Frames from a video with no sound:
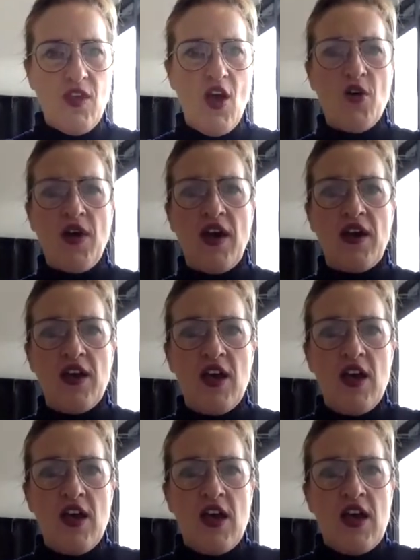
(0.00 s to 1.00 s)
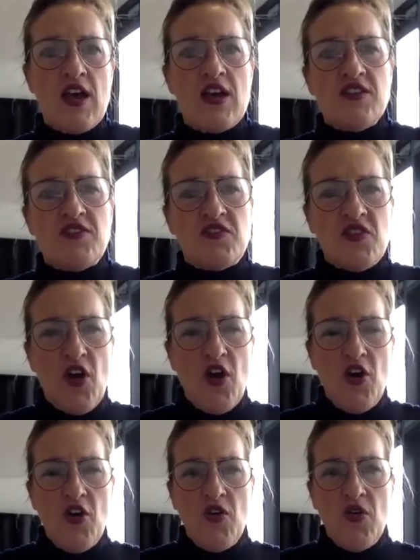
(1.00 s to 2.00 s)
Okay,
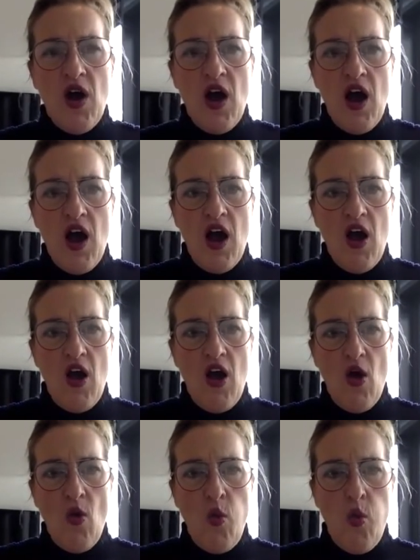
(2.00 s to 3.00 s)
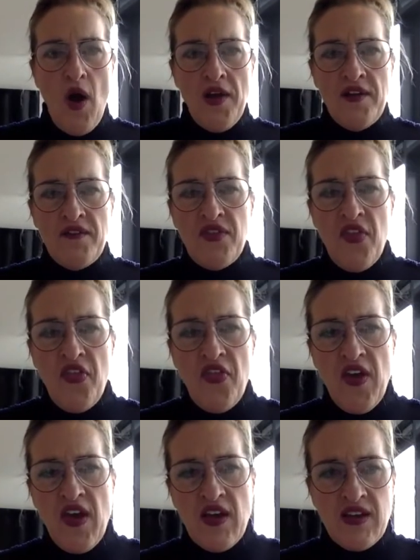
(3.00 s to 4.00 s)
so one of the
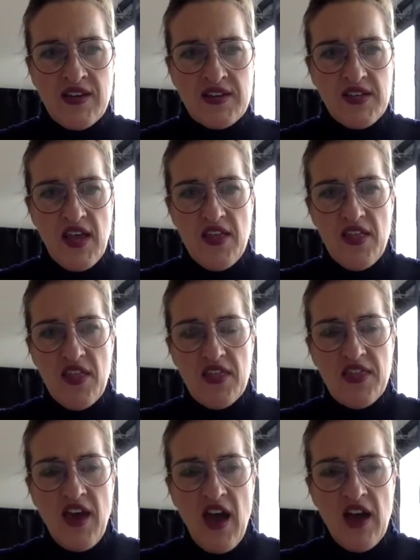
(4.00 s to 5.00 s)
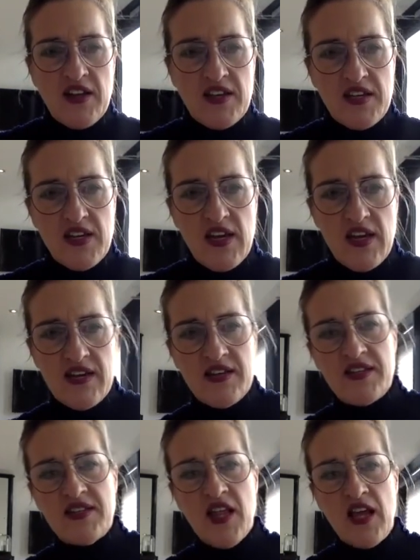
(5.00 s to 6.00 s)
things that
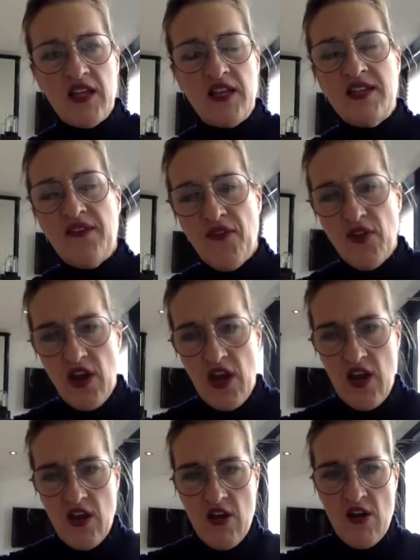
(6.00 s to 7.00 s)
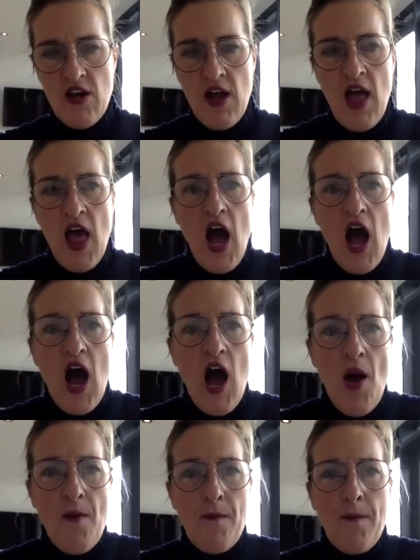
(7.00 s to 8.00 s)
is slightly different here
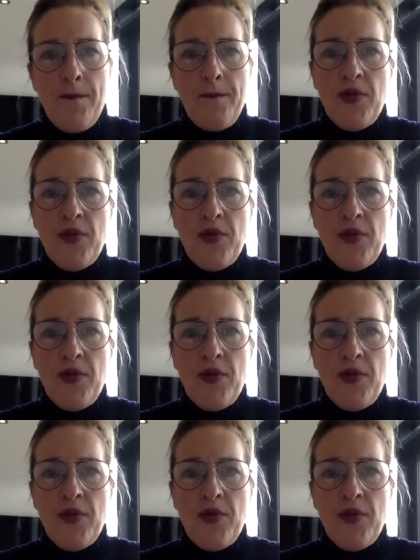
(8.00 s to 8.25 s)
I